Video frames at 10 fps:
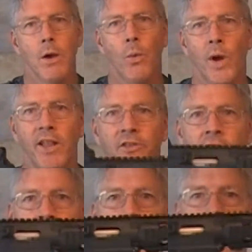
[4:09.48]
when it's
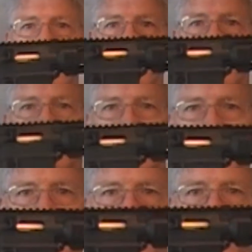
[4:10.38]
in there,
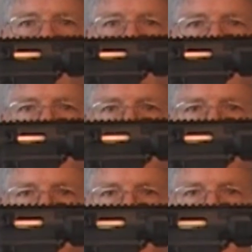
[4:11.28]
it's a long